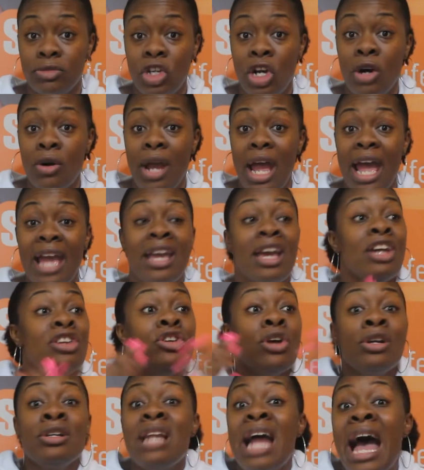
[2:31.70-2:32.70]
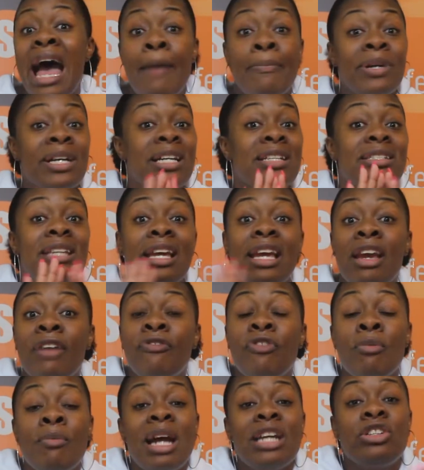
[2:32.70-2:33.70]
Okay, you're not because the
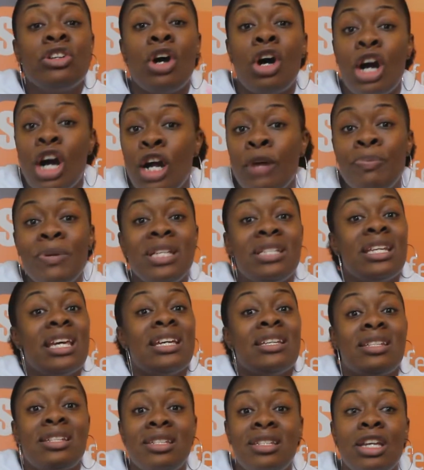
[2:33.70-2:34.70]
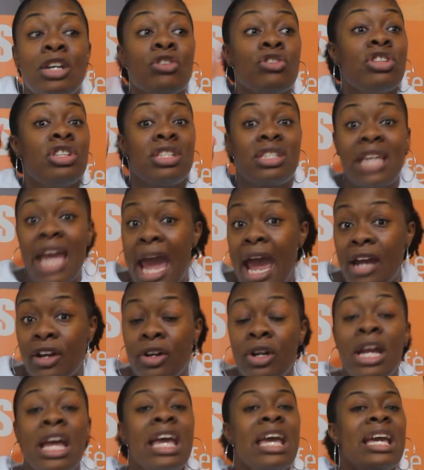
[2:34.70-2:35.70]
information on herpes is still
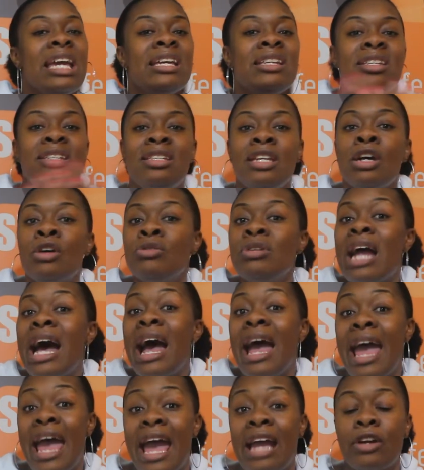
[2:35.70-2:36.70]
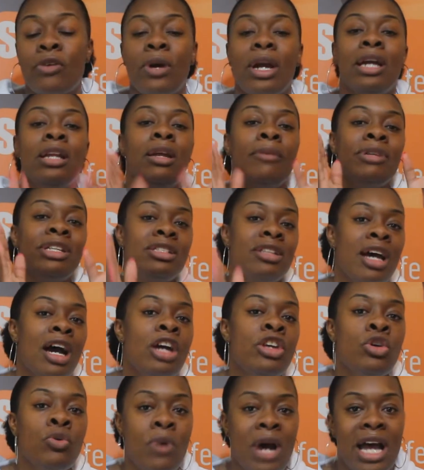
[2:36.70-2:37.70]
scattered. It's still not accurate. And let me
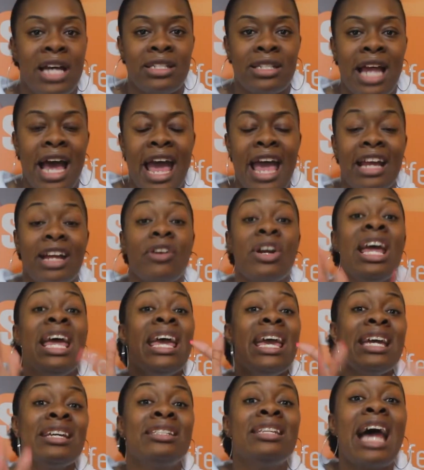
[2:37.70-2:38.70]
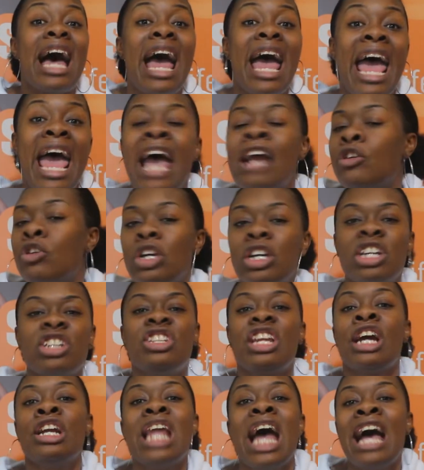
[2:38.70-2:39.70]
tell you why it's not accurate. It's not accurate because
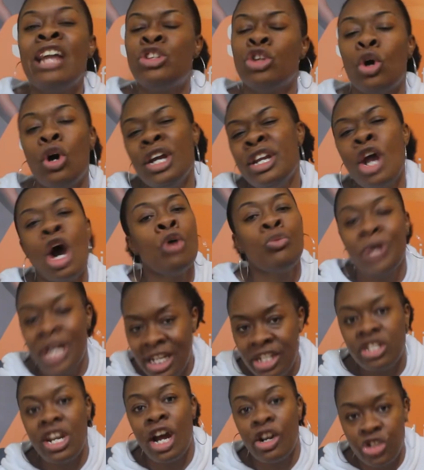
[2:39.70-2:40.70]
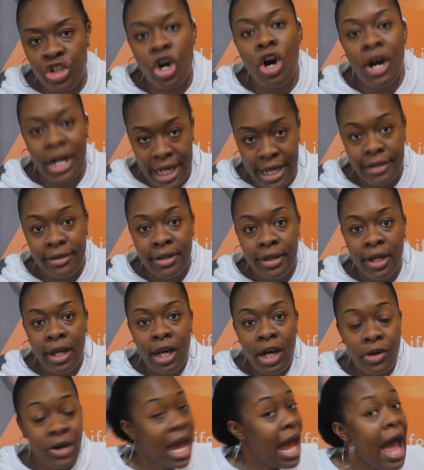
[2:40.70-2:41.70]
they're not doing no research on it.
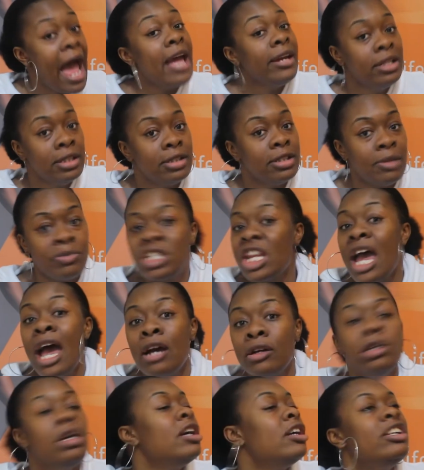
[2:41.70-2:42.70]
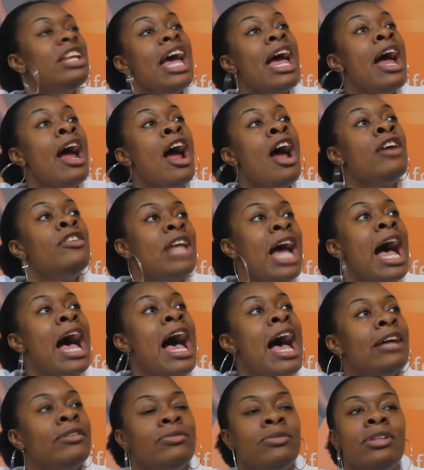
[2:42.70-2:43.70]
Okay? the tip. They're
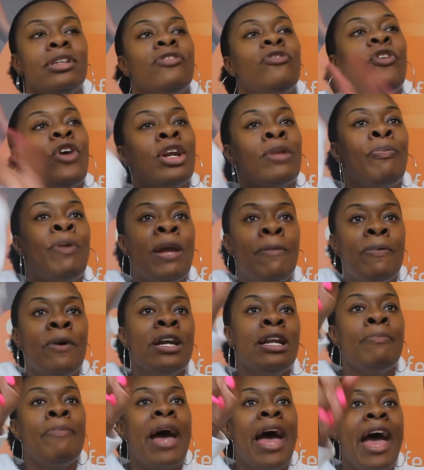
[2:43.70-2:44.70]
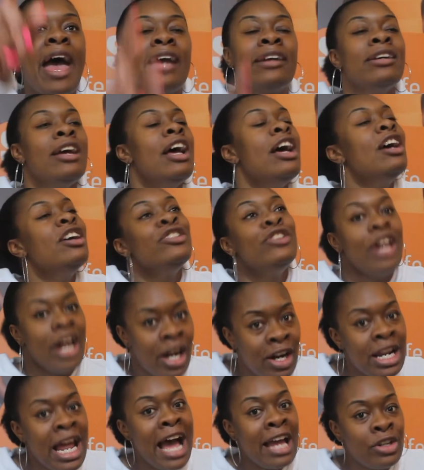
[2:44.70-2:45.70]
not, for the people in the back,
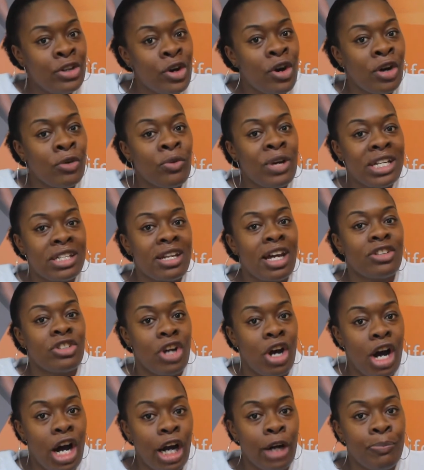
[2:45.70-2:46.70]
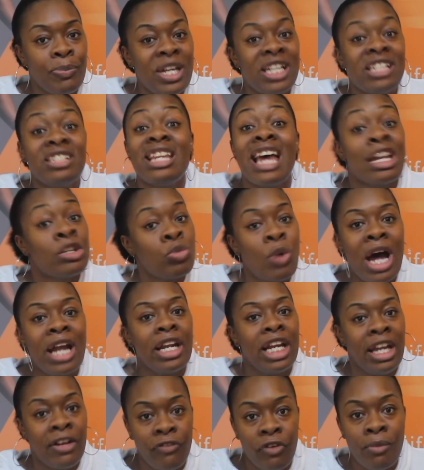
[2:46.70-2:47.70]
they're not doing research on herpes. That's why
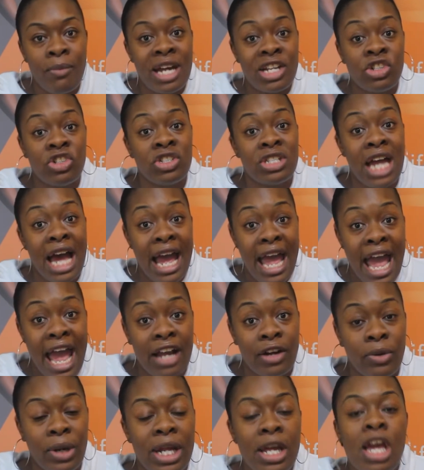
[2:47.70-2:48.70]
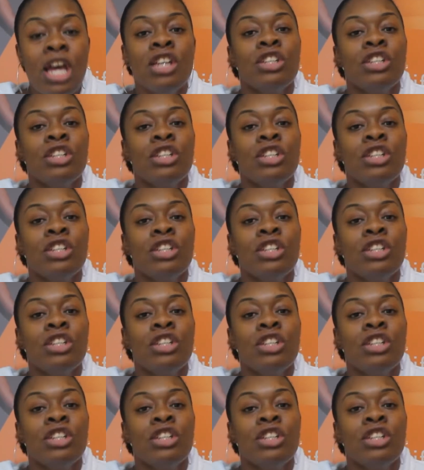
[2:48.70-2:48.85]
the information is not accurate.